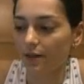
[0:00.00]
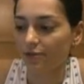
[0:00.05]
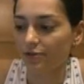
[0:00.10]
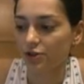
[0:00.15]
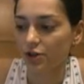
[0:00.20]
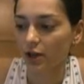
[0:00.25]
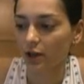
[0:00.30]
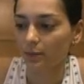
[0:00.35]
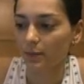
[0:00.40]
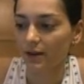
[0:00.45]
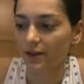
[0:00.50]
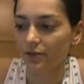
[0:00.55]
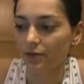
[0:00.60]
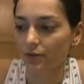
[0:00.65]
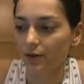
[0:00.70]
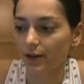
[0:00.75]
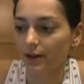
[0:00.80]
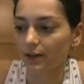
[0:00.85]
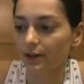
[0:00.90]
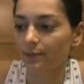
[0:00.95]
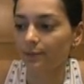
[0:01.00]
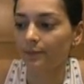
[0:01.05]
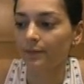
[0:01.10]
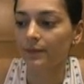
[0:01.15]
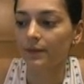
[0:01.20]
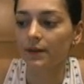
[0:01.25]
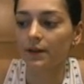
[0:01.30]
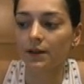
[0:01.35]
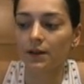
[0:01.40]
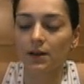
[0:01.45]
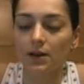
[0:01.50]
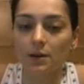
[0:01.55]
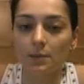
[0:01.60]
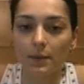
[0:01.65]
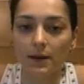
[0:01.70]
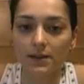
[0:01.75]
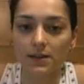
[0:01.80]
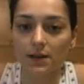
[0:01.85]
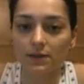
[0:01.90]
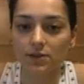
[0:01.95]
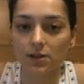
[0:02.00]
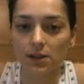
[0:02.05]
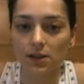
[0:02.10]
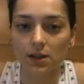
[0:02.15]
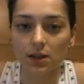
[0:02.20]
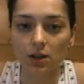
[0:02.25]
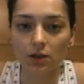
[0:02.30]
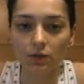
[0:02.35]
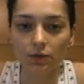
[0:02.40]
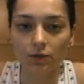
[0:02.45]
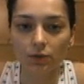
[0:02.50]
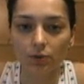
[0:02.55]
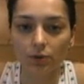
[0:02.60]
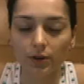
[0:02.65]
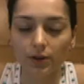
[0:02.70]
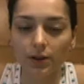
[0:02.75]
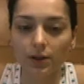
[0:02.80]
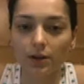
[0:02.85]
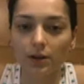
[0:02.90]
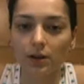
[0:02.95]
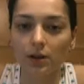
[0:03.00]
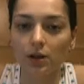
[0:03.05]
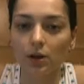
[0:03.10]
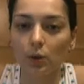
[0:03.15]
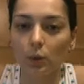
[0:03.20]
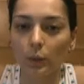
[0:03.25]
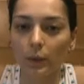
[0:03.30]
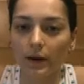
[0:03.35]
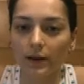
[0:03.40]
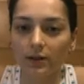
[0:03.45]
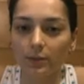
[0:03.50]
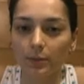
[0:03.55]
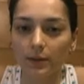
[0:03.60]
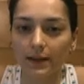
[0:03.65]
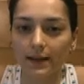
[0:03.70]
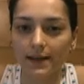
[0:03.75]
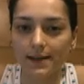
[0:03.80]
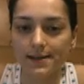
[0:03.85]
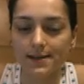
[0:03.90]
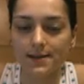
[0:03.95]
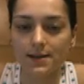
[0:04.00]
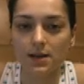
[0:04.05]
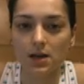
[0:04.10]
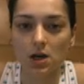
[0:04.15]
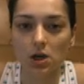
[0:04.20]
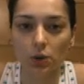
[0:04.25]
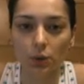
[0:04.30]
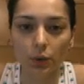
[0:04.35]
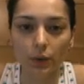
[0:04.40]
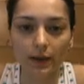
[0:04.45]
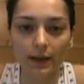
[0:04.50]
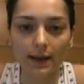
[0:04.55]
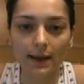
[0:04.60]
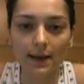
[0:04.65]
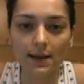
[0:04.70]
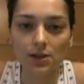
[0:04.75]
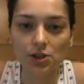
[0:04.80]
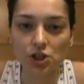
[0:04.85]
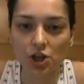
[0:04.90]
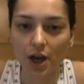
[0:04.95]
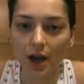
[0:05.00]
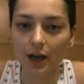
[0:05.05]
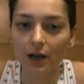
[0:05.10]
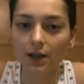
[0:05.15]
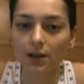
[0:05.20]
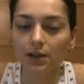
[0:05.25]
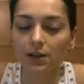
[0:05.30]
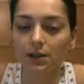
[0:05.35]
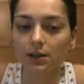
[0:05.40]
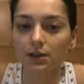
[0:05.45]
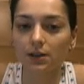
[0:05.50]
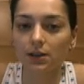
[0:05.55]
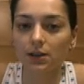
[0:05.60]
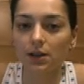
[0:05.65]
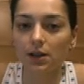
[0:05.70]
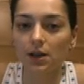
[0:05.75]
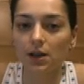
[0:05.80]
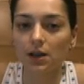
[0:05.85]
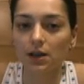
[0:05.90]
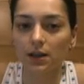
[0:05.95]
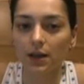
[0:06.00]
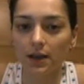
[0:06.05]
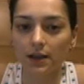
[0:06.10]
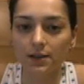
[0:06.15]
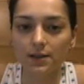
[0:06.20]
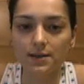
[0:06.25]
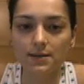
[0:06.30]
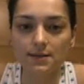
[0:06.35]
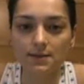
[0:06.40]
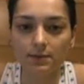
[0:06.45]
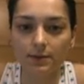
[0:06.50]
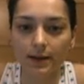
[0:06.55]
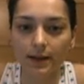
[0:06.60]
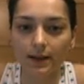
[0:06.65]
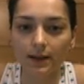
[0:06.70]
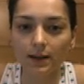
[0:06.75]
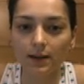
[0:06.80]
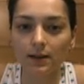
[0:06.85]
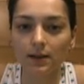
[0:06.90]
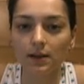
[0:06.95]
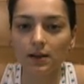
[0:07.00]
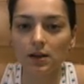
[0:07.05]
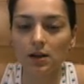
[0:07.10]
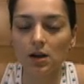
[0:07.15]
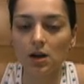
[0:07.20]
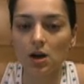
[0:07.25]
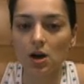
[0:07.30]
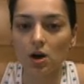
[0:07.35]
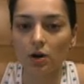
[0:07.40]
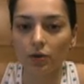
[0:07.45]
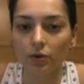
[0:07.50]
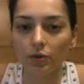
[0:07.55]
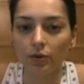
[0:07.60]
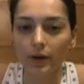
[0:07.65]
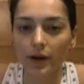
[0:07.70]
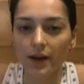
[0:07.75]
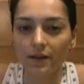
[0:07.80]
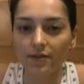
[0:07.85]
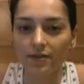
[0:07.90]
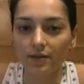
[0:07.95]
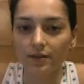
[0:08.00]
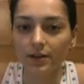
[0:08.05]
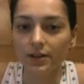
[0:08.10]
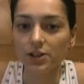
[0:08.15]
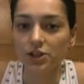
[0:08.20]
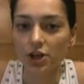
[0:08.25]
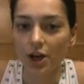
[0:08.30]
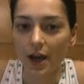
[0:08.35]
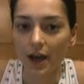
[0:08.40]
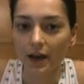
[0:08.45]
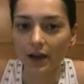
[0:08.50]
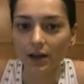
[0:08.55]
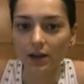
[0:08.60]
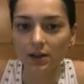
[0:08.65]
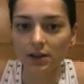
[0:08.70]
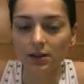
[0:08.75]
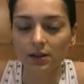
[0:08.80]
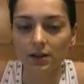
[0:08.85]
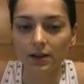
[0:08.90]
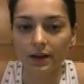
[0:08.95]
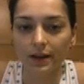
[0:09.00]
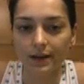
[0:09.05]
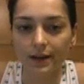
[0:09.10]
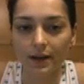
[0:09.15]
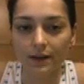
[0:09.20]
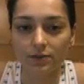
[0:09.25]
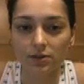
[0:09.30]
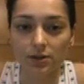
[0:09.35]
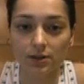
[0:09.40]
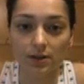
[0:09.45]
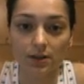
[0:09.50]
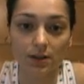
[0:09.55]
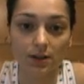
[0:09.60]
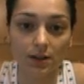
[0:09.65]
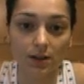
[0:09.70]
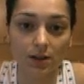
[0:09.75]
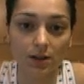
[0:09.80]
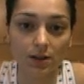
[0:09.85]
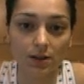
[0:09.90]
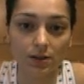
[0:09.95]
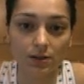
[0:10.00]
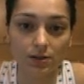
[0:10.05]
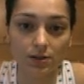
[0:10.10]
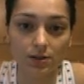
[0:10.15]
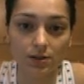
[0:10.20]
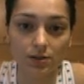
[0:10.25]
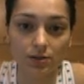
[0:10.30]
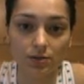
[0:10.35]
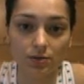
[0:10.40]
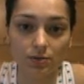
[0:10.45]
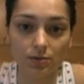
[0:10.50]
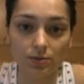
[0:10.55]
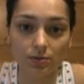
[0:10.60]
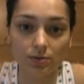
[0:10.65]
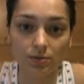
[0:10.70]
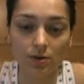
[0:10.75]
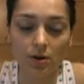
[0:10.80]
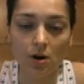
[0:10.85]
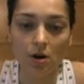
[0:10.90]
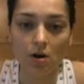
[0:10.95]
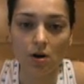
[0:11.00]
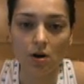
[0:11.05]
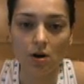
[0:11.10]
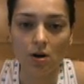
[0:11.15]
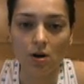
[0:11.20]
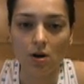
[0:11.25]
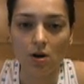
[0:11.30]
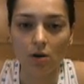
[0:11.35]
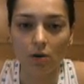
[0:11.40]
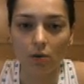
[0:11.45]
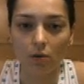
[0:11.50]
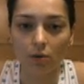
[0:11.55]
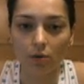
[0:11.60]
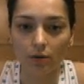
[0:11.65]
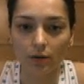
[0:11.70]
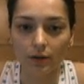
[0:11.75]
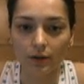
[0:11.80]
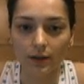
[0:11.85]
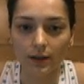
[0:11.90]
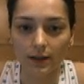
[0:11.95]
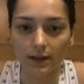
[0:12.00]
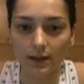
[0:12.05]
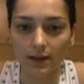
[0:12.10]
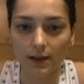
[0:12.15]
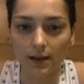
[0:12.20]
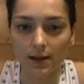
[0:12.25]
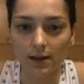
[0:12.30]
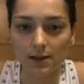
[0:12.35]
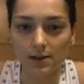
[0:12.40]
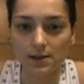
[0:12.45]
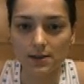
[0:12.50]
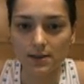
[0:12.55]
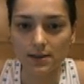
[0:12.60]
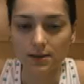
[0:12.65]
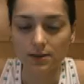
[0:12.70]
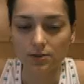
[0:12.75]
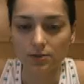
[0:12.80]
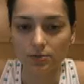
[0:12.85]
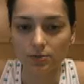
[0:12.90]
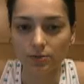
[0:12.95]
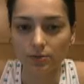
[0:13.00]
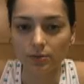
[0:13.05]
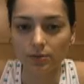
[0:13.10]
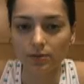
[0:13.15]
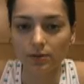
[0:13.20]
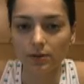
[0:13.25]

checkmate threat. But after king e4, white plays rook e8 check, king d3, rook f3 check, and after king d2 or king c2,